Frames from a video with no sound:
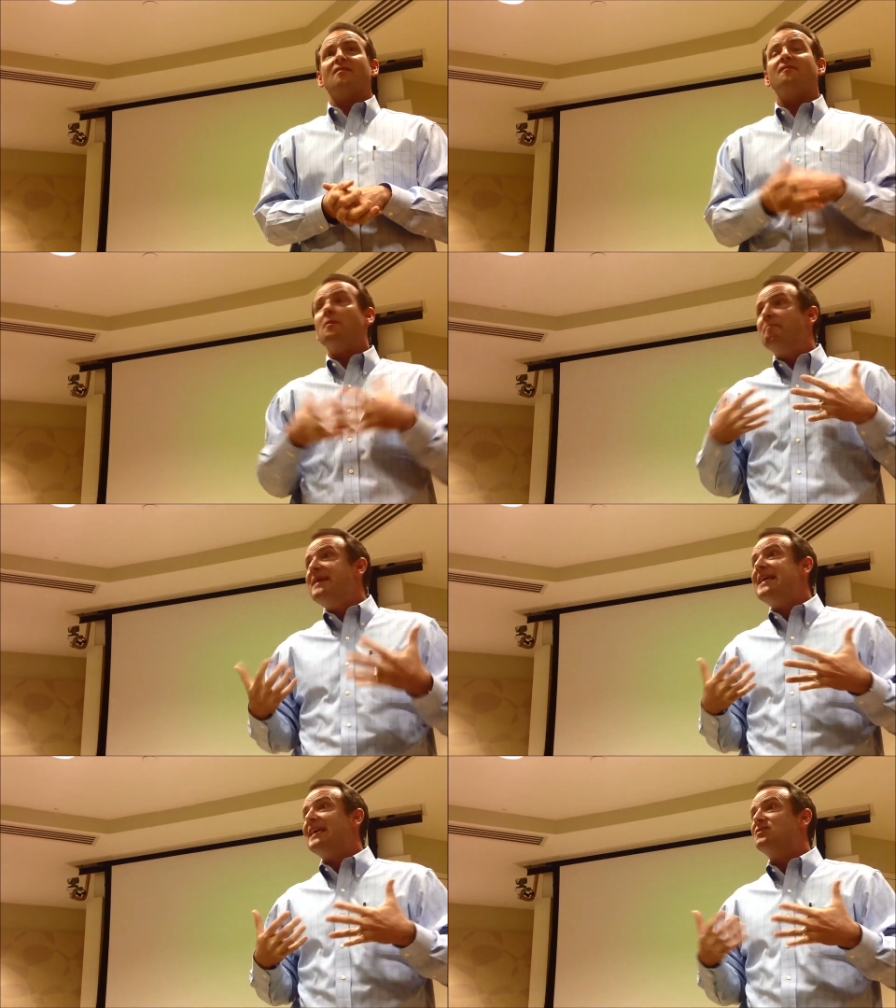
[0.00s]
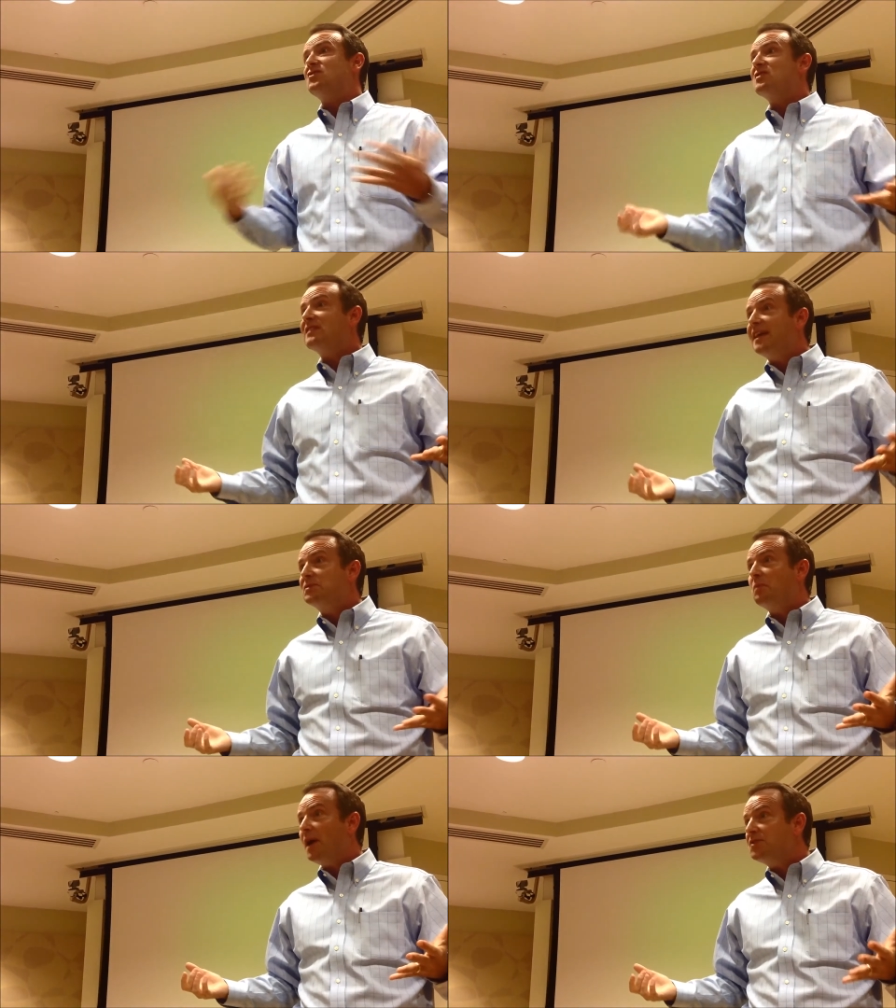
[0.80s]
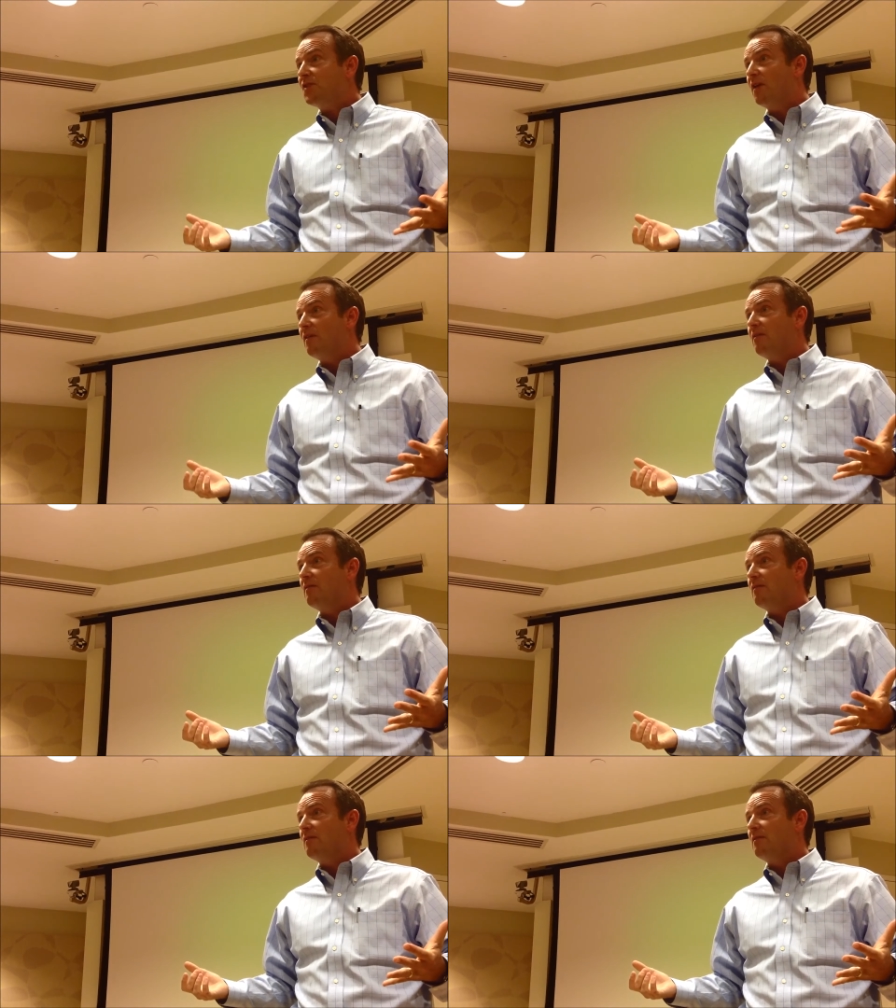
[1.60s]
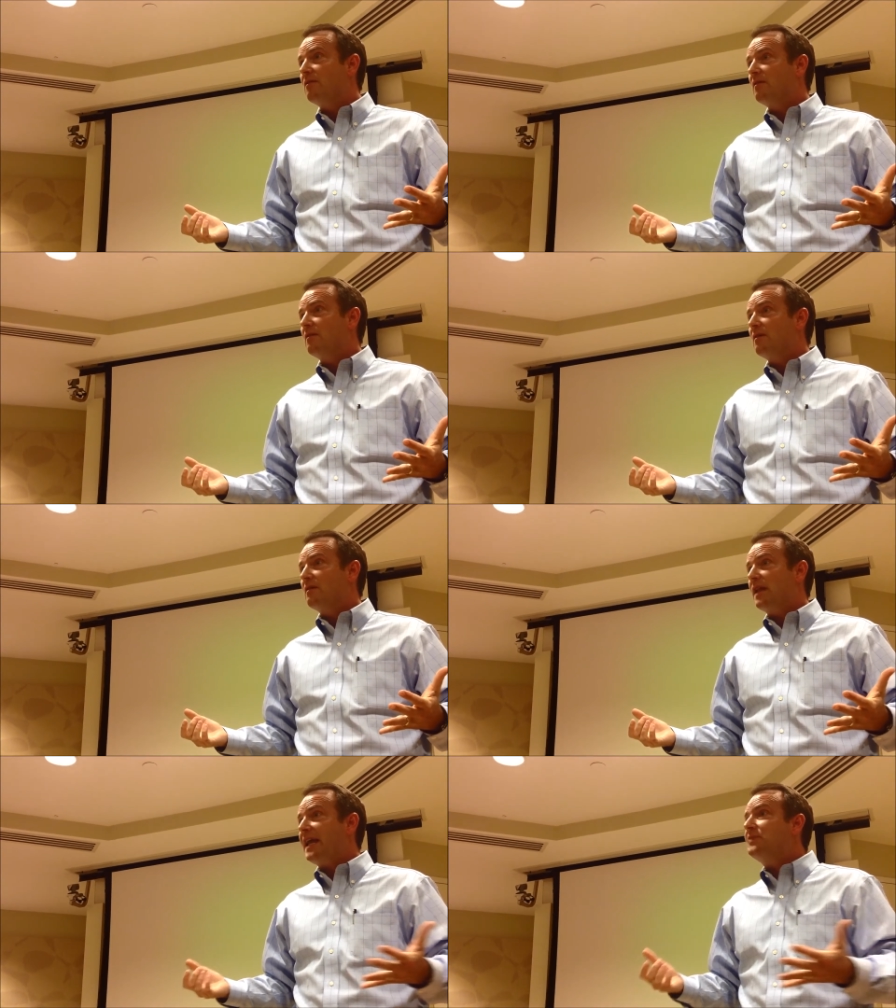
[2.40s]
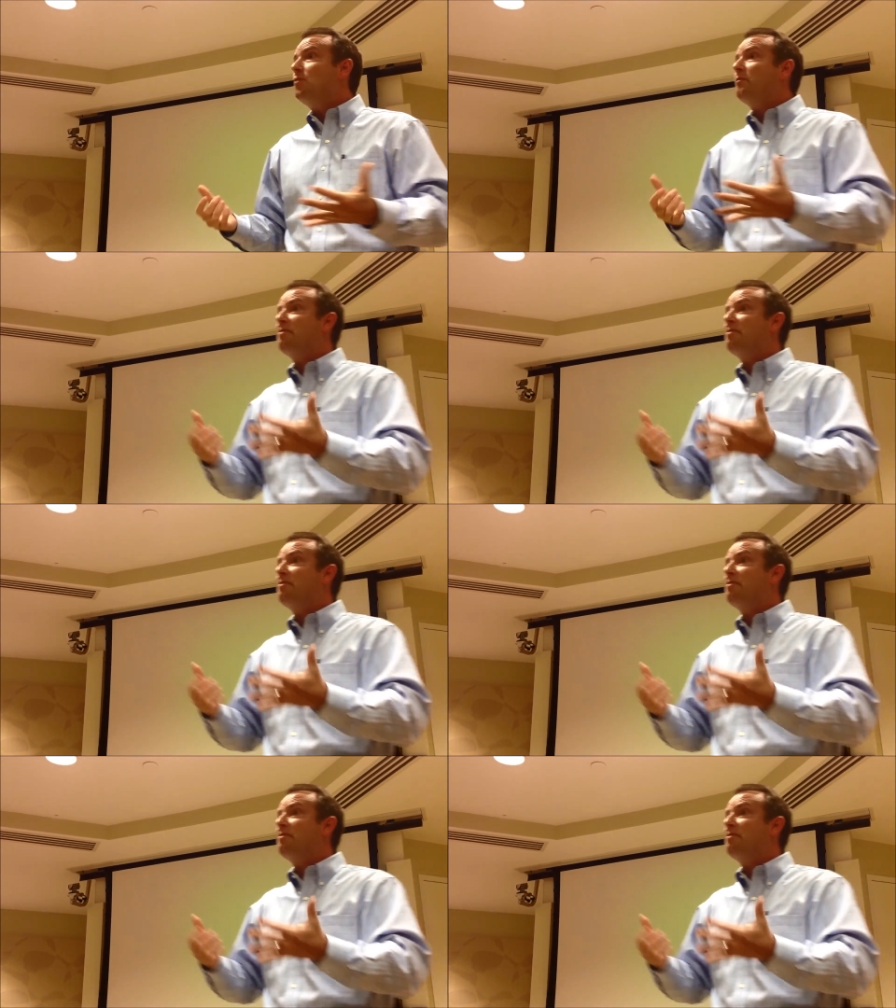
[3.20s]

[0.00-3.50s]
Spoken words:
for me, it's just less pressure. Like, I don't